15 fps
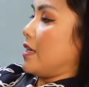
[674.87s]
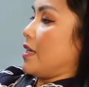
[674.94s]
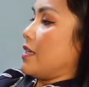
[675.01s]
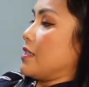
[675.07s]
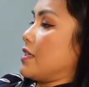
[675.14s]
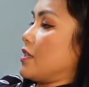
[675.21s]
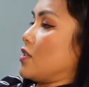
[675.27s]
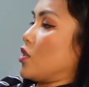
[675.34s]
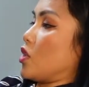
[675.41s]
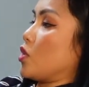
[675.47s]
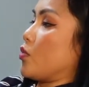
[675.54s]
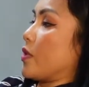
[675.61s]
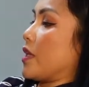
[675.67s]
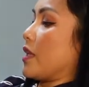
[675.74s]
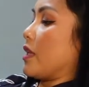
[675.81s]
It's a
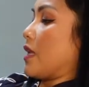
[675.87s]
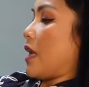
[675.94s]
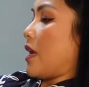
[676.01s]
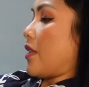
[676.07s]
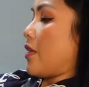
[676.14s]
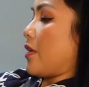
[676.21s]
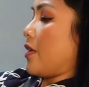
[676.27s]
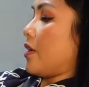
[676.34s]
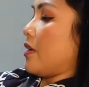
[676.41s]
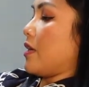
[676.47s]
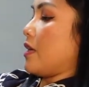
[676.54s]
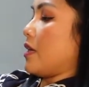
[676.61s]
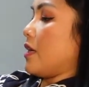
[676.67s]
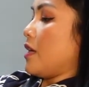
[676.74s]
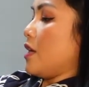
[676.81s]
genuine leather.
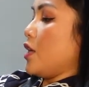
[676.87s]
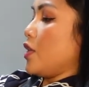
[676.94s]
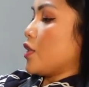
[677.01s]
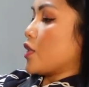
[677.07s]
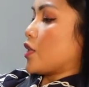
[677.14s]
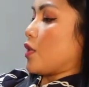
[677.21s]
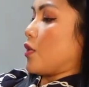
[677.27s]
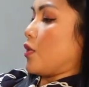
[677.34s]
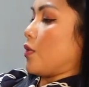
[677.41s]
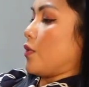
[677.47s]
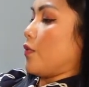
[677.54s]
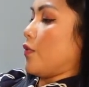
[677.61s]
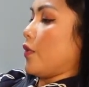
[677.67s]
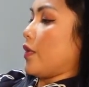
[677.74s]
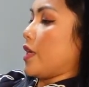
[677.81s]
So
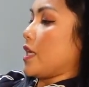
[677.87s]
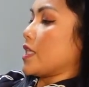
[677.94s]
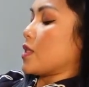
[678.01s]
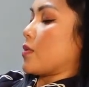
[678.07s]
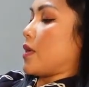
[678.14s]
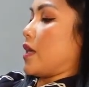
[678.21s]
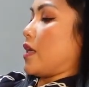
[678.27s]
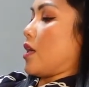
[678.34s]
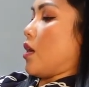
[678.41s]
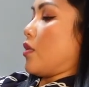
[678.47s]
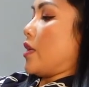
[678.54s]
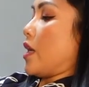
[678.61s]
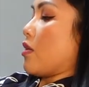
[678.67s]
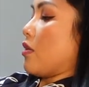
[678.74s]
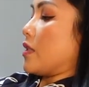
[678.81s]
for this one, oh,
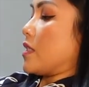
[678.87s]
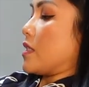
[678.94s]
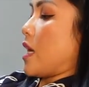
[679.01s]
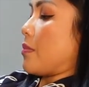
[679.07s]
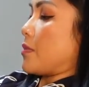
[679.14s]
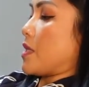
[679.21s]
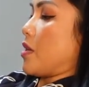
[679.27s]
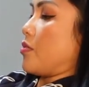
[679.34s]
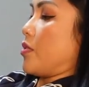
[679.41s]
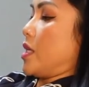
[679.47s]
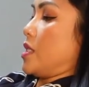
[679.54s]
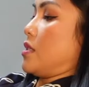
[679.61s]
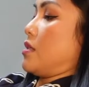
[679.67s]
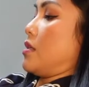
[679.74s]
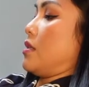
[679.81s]
they call this Uptown
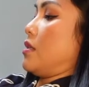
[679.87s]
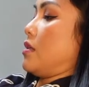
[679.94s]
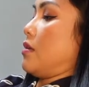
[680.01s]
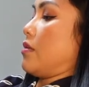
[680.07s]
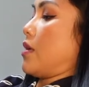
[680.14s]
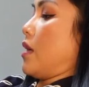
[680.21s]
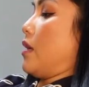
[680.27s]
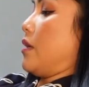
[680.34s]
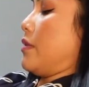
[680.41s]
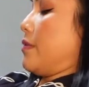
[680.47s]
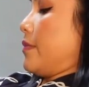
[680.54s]
Razor. Okay.